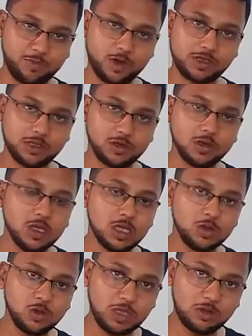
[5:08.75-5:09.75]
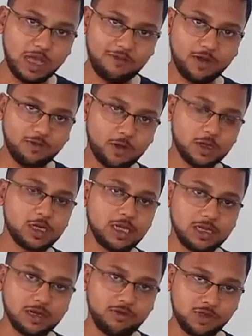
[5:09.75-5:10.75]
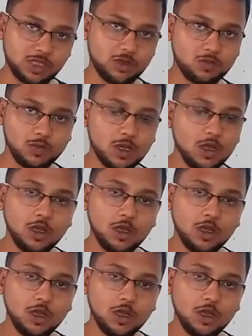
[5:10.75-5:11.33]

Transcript: person you have referred in a resume.